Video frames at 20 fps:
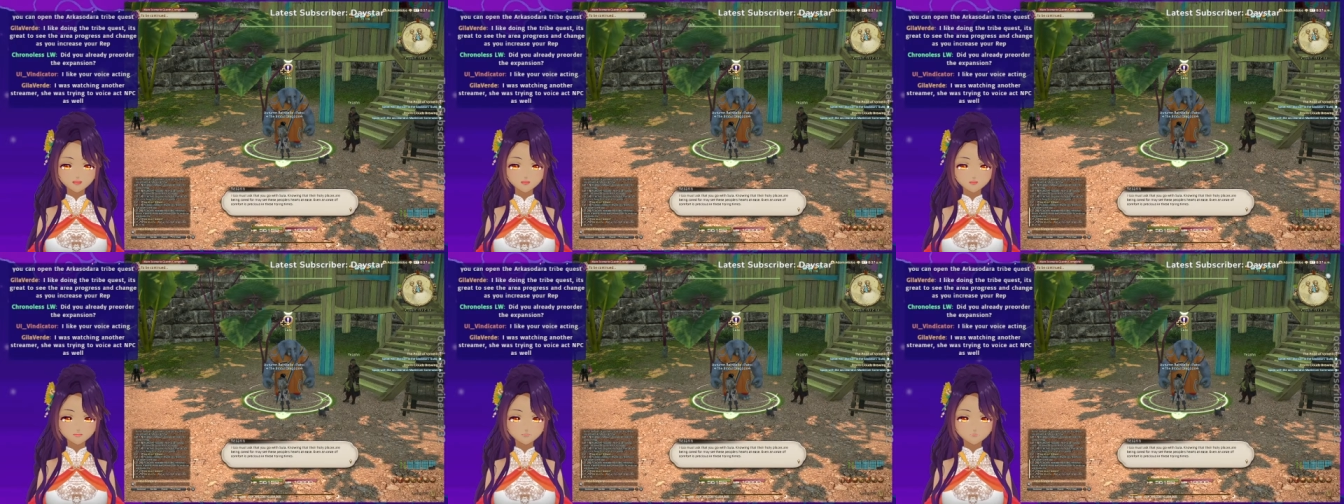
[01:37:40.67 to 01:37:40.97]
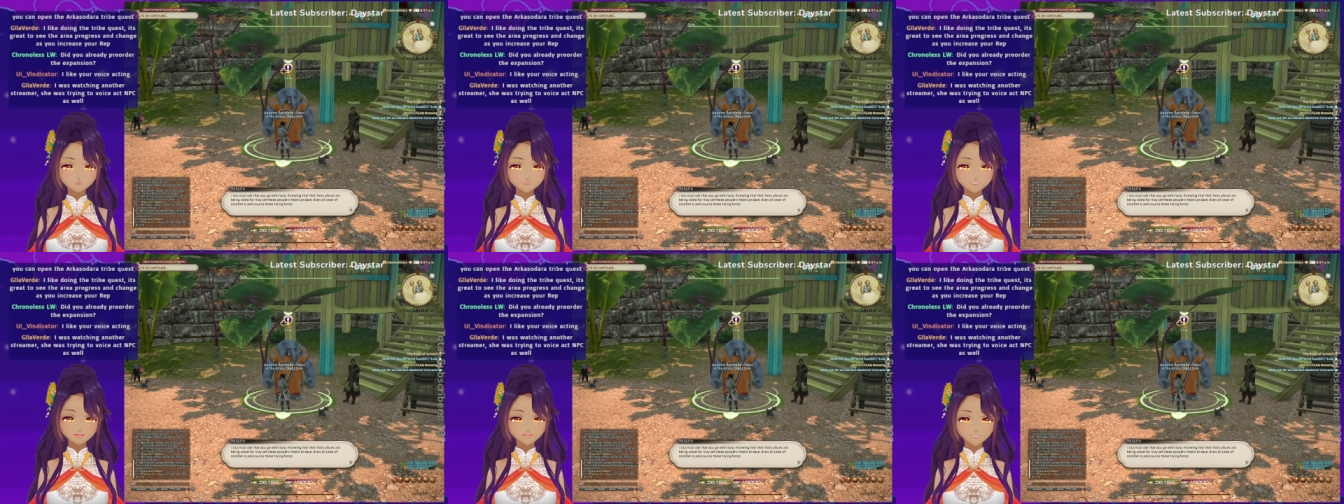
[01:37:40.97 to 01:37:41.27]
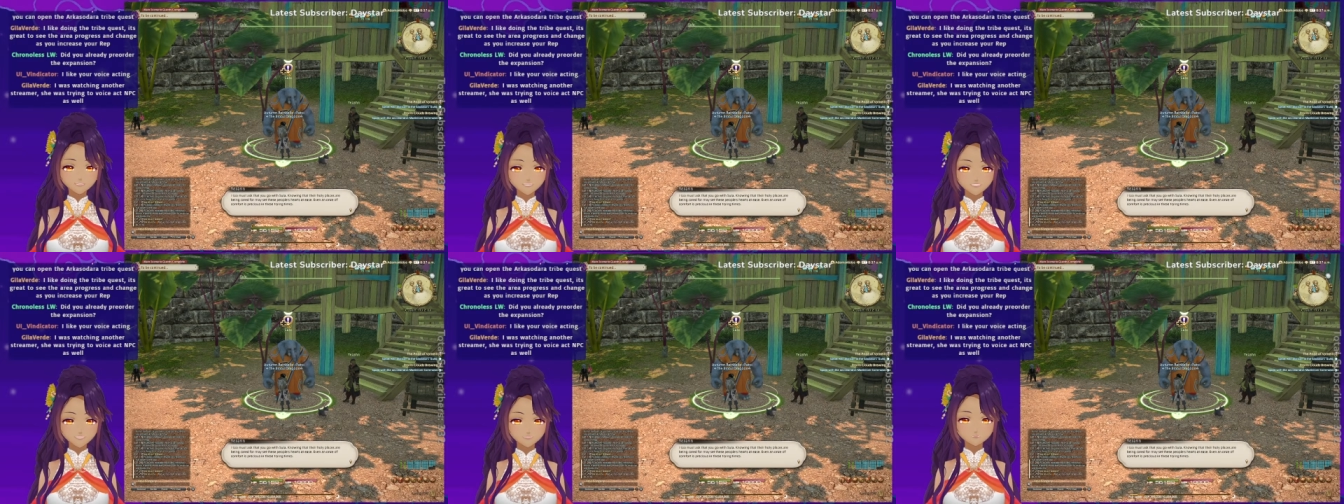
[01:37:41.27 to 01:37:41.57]

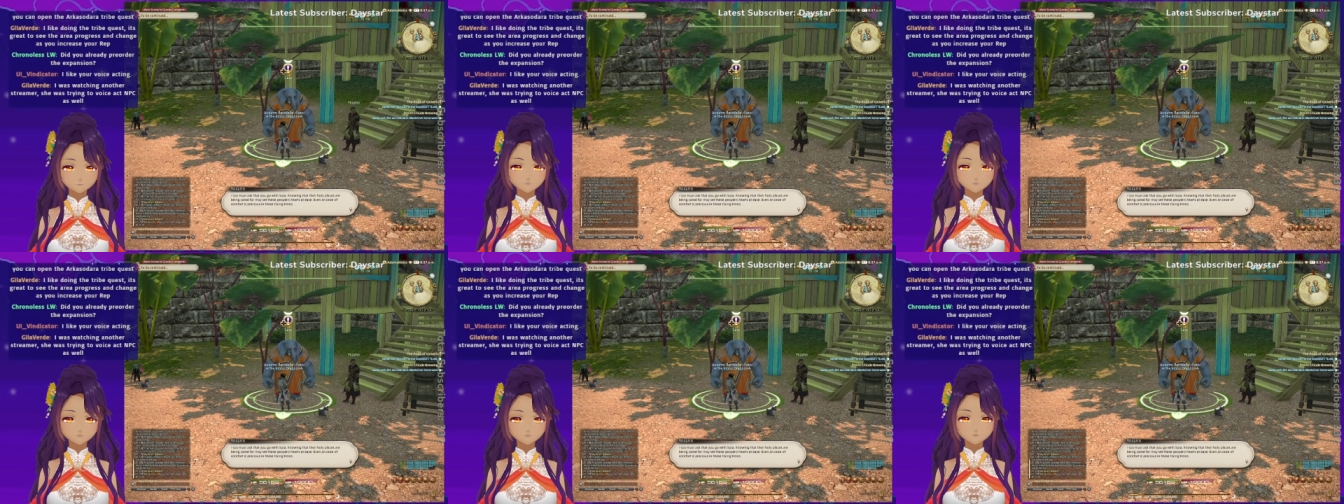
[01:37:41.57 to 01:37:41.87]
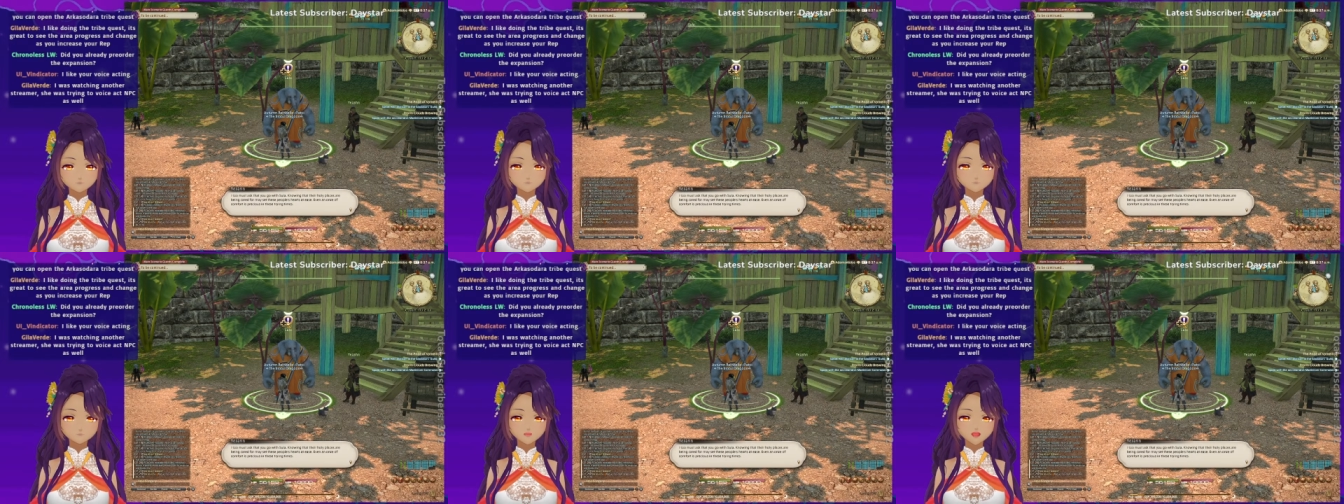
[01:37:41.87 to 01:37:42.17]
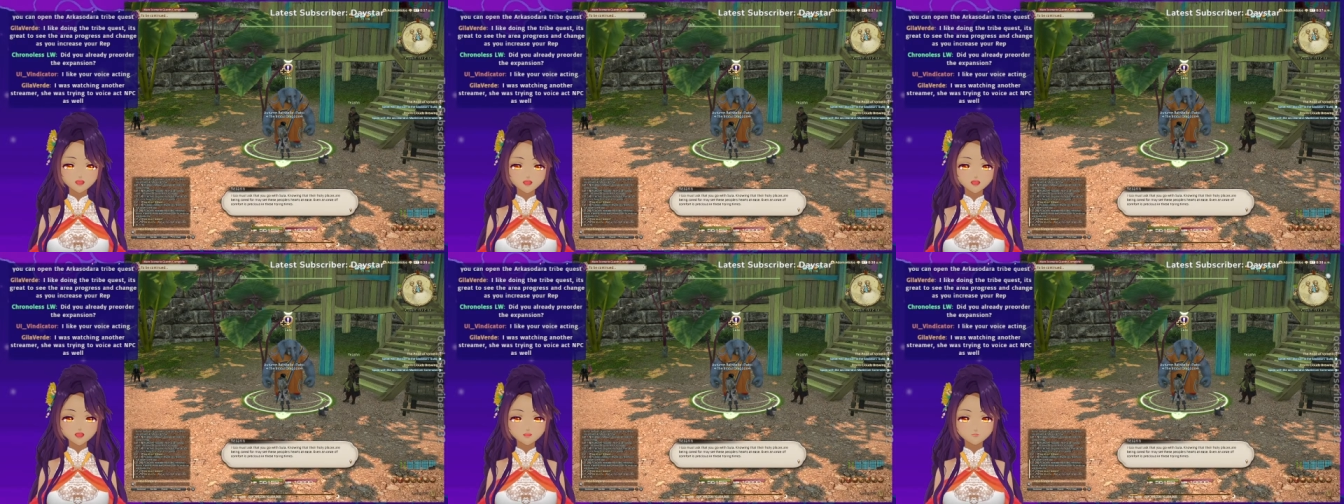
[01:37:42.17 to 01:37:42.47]
Indian
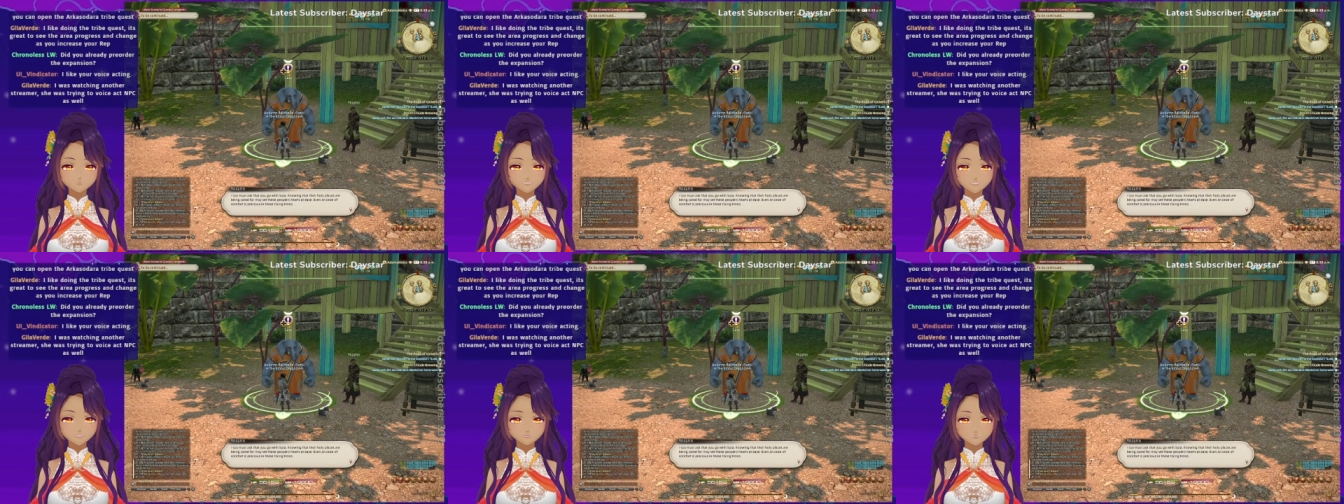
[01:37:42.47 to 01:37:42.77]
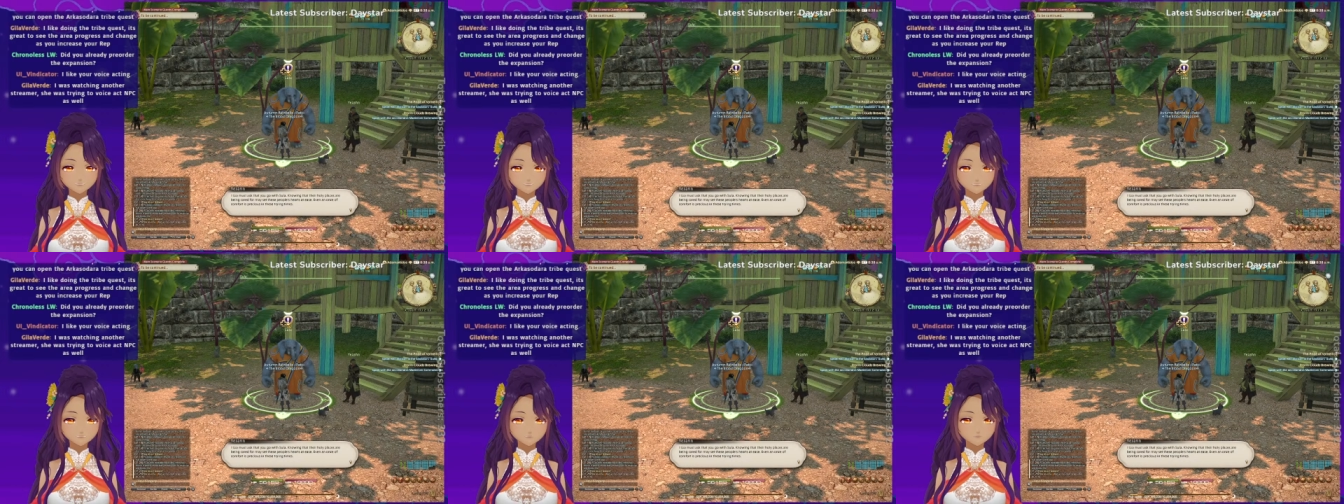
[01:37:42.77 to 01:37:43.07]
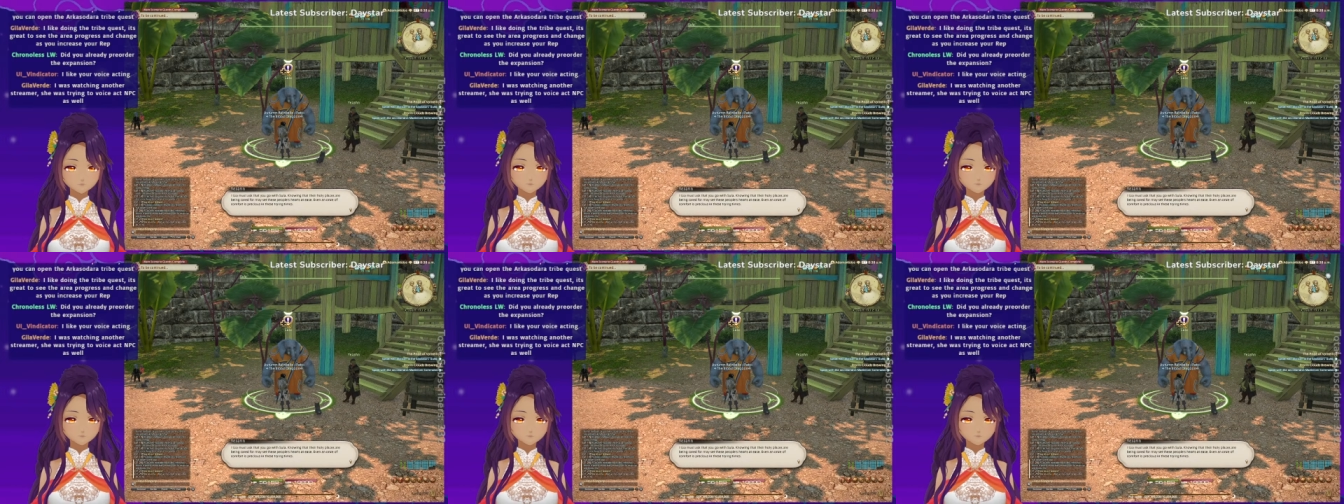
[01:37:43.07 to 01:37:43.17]
accents.